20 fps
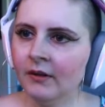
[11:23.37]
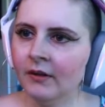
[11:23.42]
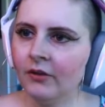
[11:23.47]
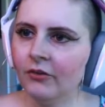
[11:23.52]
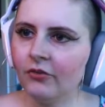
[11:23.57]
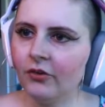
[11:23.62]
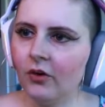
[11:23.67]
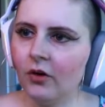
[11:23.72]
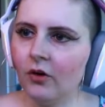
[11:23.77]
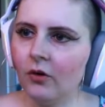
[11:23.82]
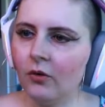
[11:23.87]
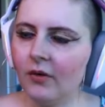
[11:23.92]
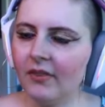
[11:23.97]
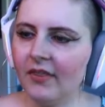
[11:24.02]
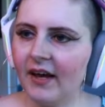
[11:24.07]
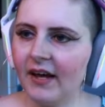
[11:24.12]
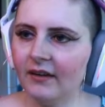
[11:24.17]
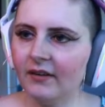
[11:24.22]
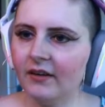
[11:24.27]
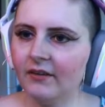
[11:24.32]
So
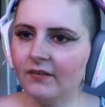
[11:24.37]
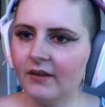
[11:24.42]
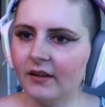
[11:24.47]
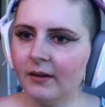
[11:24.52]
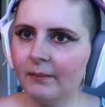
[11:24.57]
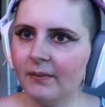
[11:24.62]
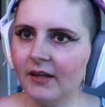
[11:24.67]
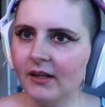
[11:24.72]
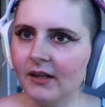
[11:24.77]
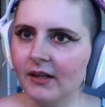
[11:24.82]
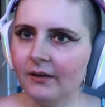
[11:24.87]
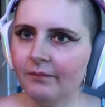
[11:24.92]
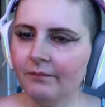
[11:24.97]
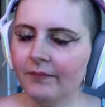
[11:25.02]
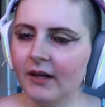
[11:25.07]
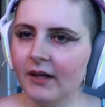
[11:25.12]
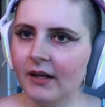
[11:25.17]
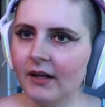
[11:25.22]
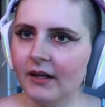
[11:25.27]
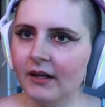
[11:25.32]
that is going to be
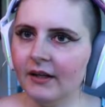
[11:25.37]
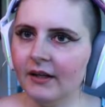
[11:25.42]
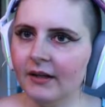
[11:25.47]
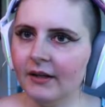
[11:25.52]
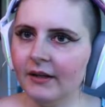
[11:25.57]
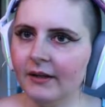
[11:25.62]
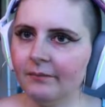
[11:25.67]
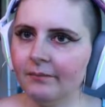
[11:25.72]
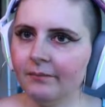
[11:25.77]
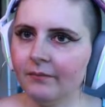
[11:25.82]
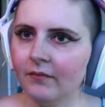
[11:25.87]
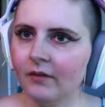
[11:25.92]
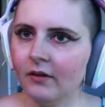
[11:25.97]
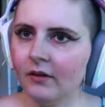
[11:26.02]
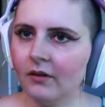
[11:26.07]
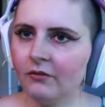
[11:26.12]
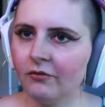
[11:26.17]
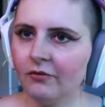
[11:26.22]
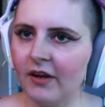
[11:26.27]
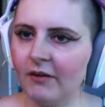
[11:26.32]

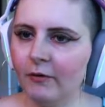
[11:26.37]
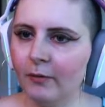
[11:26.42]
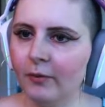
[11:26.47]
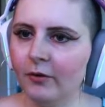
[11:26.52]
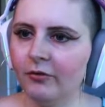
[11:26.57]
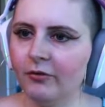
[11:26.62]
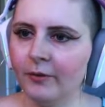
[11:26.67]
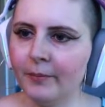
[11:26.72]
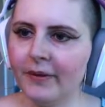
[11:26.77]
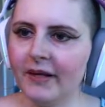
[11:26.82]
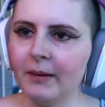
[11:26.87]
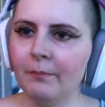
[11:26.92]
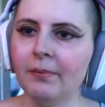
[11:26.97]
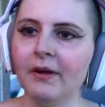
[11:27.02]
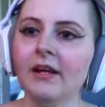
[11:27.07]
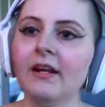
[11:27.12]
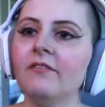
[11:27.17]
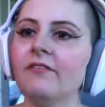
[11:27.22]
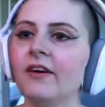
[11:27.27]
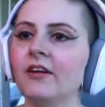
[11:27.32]
favorable for me.
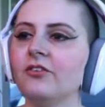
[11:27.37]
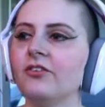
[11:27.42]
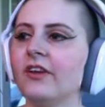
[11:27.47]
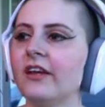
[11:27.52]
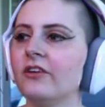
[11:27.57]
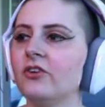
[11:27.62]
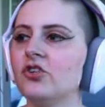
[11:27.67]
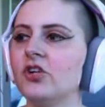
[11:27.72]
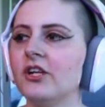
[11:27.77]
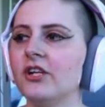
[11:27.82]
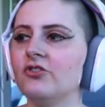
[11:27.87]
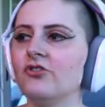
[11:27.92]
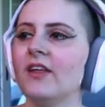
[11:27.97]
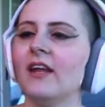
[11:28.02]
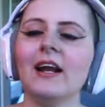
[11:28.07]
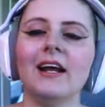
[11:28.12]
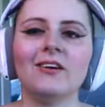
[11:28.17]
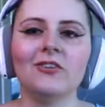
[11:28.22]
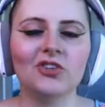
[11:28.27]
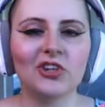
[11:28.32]
But if I decide to change that,
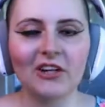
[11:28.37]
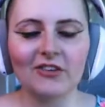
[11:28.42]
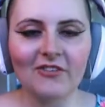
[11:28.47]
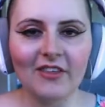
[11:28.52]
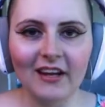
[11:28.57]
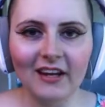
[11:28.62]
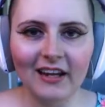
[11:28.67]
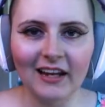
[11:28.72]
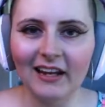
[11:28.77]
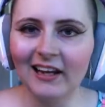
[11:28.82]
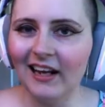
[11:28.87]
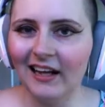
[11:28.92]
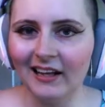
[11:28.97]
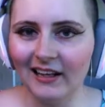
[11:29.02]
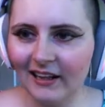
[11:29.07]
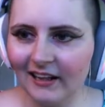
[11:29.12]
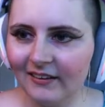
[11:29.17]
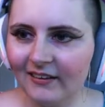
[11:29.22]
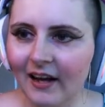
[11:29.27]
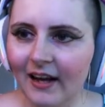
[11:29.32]
I can change that again at
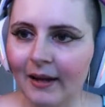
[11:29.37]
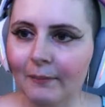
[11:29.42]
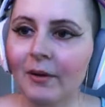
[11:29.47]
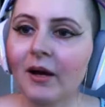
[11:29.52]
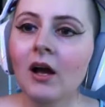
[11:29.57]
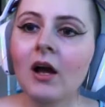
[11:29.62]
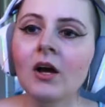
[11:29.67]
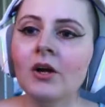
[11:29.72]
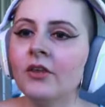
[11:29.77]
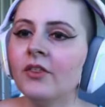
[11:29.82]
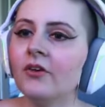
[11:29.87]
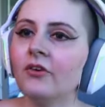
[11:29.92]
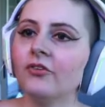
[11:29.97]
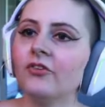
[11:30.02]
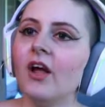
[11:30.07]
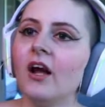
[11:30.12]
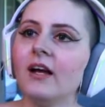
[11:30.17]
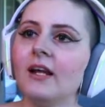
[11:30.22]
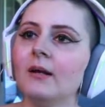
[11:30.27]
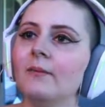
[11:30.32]
any time. There's
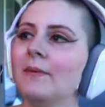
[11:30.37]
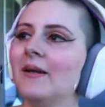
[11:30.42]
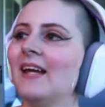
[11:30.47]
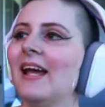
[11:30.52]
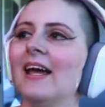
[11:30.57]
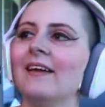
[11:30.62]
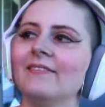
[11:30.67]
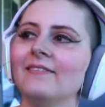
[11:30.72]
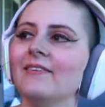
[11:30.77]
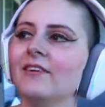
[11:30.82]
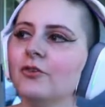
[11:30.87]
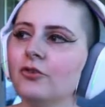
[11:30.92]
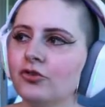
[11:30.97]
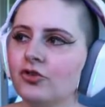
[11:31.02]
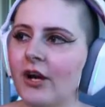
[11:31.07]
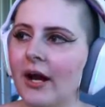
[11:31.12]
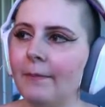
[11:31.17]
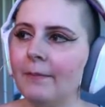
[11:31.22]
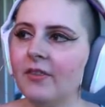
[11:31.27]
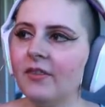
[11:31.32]
not going to be a single
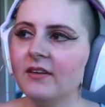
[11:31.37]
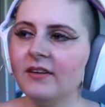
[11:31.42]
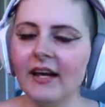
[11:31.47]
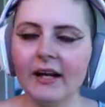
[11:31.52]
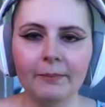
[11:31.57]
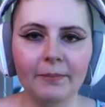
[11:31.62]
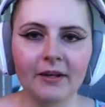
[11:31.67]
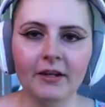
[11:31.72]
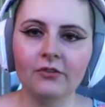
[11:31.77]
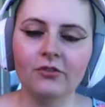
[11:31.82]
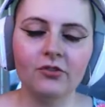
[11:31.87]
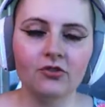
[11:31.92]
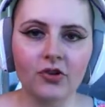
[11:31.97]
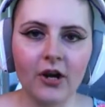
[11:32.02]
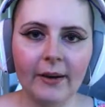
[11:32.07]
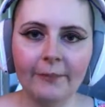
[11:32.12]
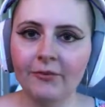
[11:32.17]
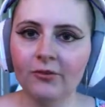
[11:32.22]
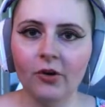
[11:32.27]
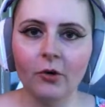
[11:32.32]
trap in the deck because the
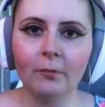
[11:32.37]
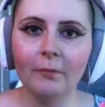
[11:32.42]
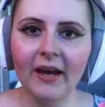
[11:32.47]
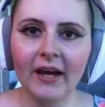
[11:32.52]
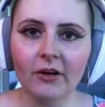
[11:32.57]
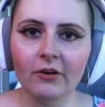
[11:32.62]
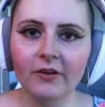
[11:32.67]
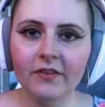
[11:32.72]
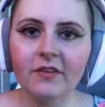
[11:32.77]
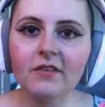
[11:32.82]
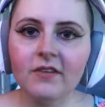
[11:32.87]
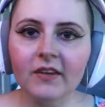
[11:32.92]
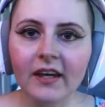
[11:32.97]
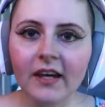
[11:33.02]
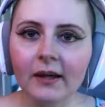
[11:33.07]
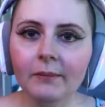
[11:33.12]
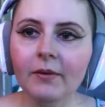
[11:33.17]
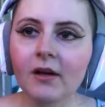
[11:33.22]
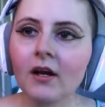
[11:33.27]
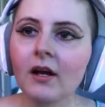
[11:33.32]
traps don't matter in this
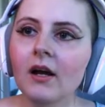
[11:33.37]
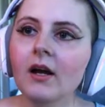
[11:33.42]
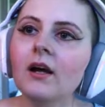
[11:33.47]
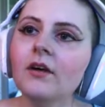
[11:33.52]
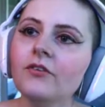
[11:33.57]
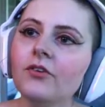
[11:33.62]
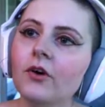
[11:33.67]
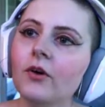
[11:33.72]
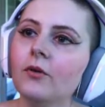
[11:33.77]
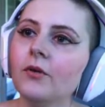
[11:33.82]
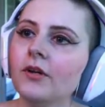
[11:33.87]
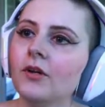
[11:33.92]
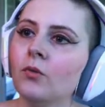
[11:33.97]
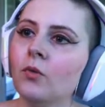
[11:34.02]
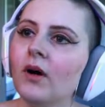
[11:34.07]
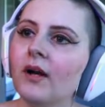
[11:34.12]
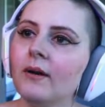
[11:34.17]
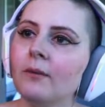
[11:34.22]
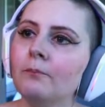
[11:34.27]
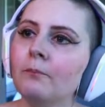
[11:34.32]
game, so you
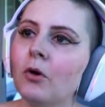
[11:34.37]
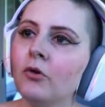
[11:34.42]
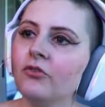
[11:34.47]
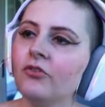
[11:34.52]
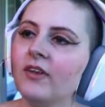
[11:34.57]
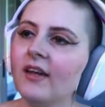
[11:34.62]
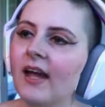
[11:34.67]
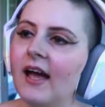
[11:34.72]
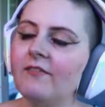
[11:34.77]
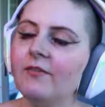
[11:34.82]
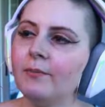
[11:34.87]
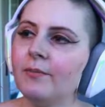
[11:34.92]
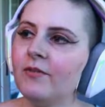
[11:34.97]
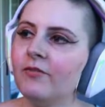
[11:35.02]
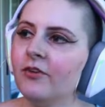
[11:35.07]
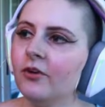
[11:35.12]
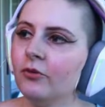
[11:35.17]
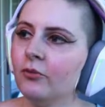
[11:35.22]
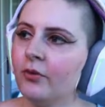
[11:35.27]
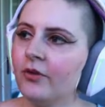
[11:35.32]
want to mostly have it be
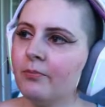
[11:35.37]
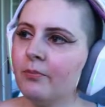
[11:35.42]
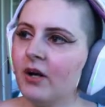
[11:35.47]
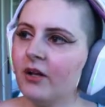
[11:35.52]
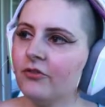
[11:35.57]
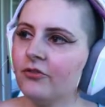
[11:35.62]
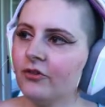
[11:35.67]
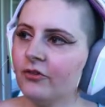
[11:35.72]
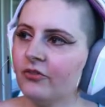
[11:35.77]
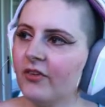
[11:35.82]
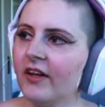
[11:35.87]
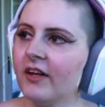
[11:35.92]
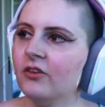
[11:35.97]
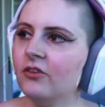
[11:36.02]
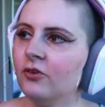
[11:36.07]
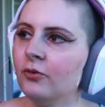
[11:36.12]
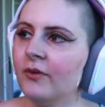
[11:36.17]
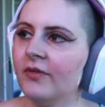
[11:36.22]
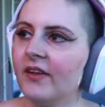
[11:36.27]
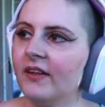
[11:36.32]
filled with monsters that can
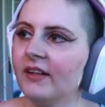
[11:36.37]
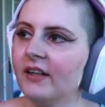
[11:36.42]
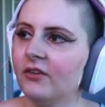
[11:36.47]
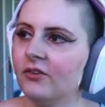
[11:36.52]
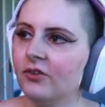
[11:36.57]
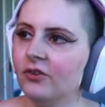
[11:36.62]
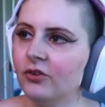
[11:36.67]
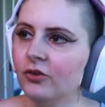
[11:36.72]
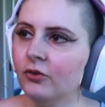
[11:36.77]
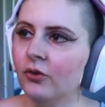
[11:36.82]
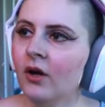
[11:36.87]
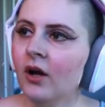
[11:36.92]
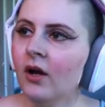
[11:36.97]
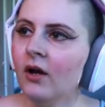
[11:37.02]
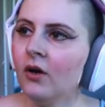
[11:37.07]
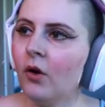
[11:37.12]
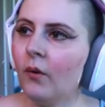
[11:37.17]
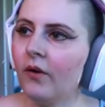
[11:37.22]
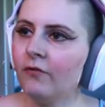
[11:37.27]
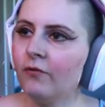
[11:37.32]
do what they need to do
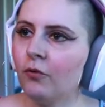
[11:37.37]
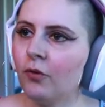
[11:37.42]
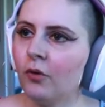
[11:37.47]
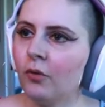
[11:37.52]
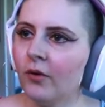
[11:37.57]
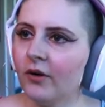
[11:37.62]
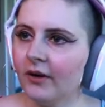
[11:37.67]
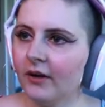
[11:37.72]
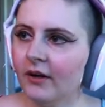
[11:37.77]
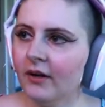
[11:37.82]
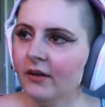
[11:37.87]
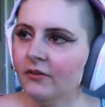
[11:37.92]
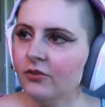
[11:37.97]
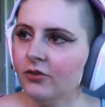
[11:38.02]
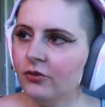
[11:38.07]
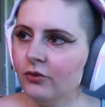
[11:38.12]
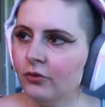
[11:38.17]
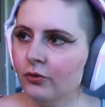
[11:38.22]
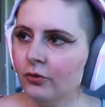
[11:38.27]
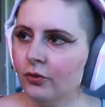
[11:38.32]
going forward
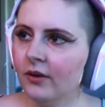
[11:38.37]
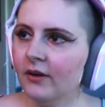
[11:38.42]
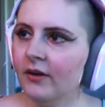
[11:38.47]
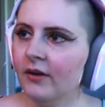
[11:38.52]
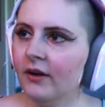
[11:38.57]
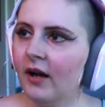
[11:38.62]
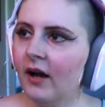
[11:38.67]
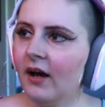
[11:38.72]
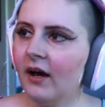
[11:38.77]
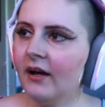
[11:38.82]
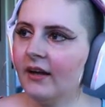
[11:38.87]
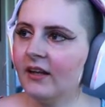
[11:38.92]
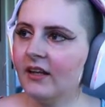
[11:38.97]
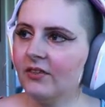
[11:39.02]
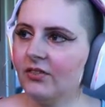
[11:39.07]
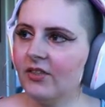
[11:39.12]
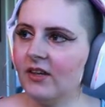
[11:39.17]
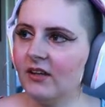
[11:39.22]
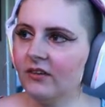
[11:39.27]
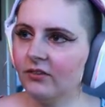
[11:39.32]
to
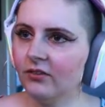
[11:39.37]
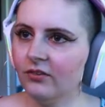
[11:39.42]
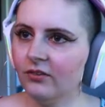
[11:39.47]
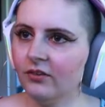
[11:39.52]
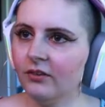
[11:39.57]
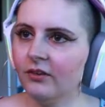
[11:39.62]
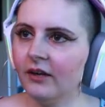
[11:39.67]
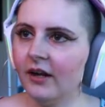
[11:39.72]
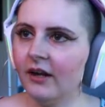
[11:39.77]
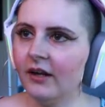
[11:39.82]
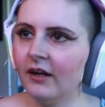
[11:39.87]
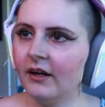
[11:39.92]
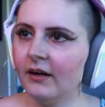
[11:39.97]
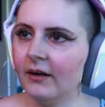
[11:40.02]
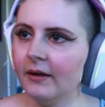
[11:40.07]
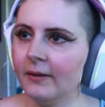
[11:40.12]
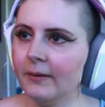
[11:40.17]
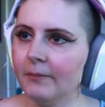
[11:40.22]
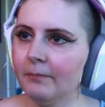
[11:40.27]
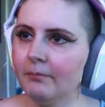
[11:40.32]
get these
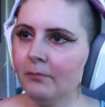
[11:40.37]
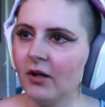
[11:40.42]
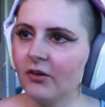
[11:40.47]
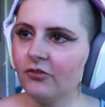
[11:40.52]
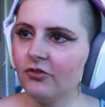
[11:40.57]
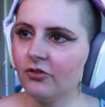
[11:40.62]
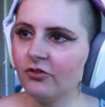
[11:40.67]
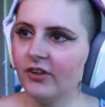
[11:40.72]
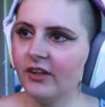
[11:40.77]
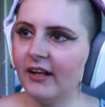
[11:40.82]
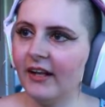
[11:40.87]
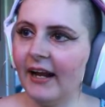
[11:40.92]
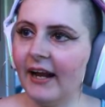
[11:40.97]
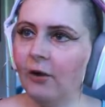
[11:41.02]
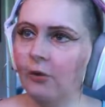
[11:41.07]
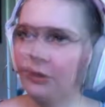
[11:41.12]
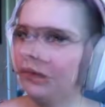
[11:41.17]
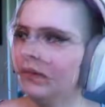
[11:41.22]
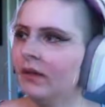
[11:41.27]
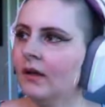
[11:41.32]
monsters in and
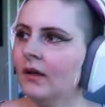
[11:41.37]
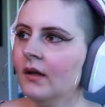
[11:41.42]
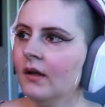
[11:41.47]
out.